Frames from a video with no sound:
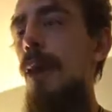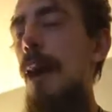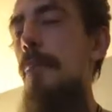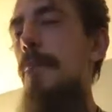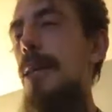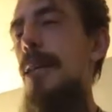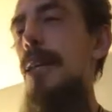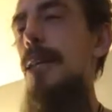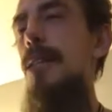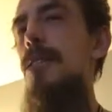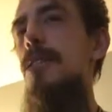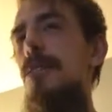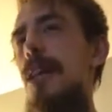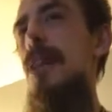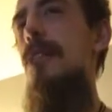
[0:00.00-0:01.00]
I mean, in a
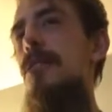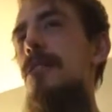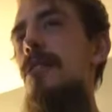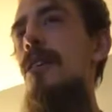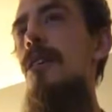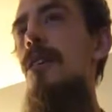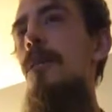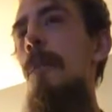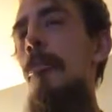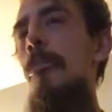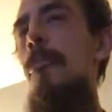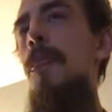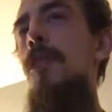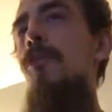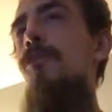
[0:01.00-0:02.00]
sense,
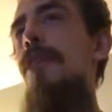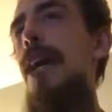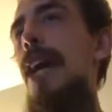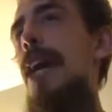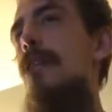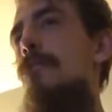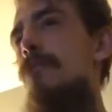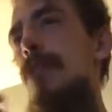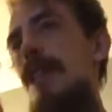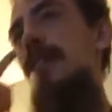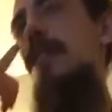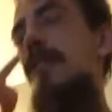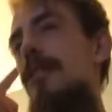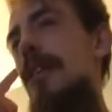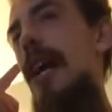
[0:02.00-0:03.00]
you can't
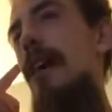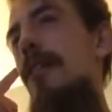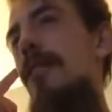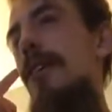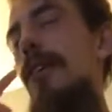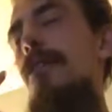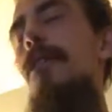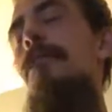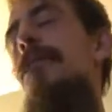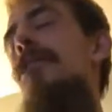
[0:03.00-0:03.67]
necessarily